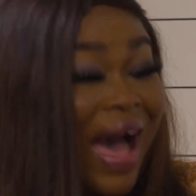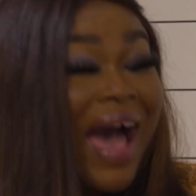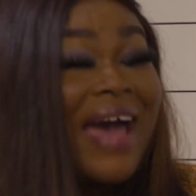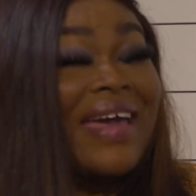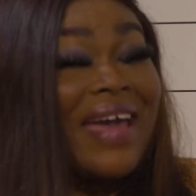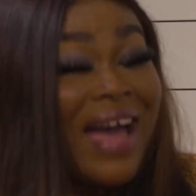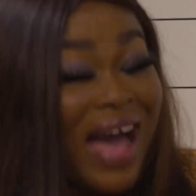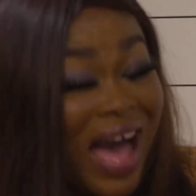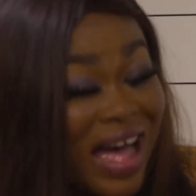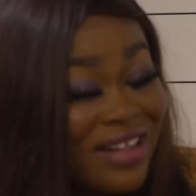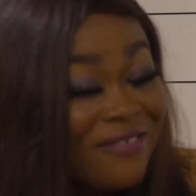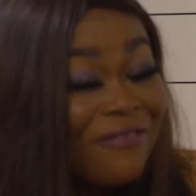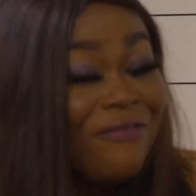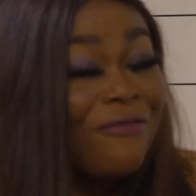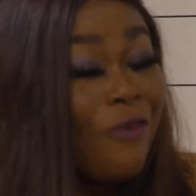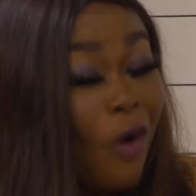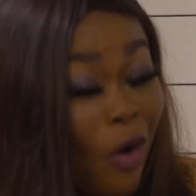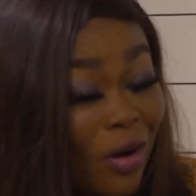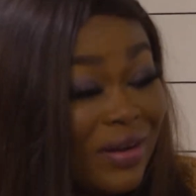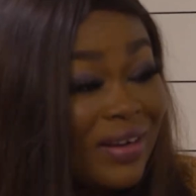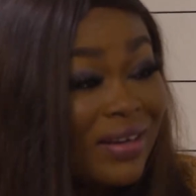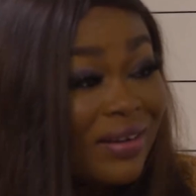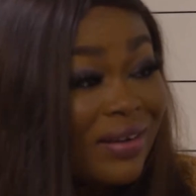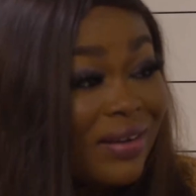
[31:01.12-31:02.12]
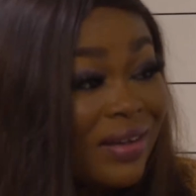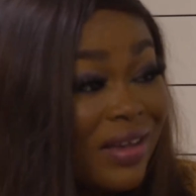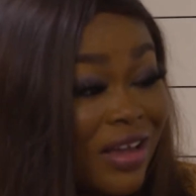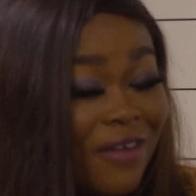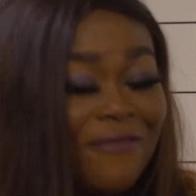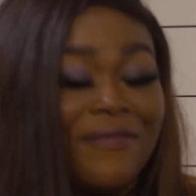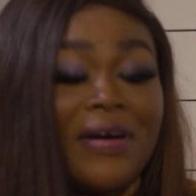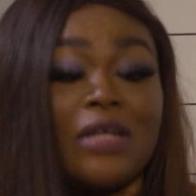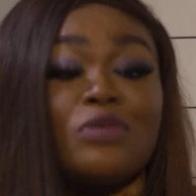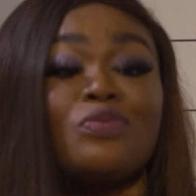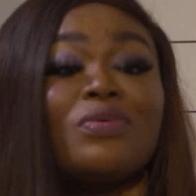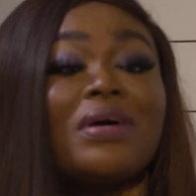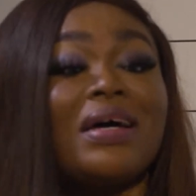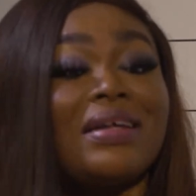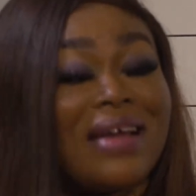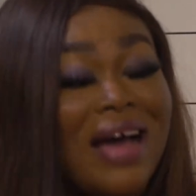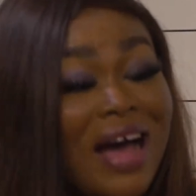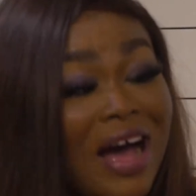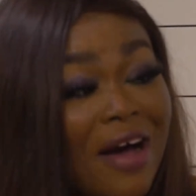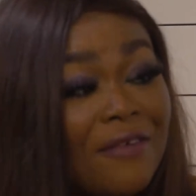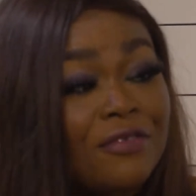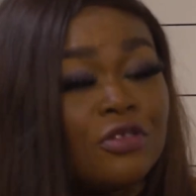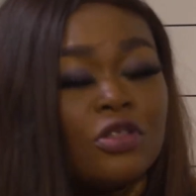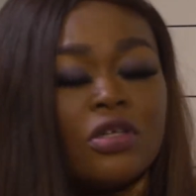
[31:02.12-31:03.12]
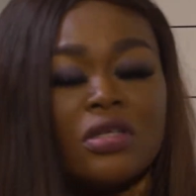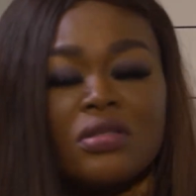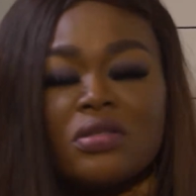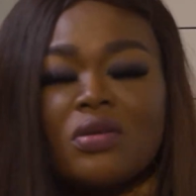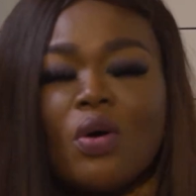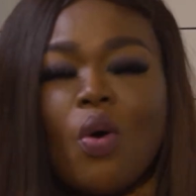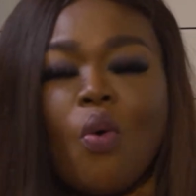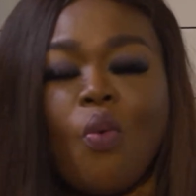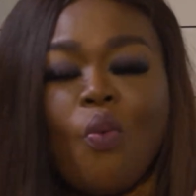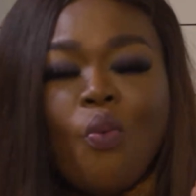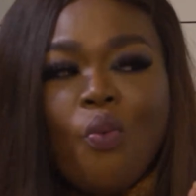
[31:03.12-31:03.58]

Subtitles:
I had fun. In fact, we can have just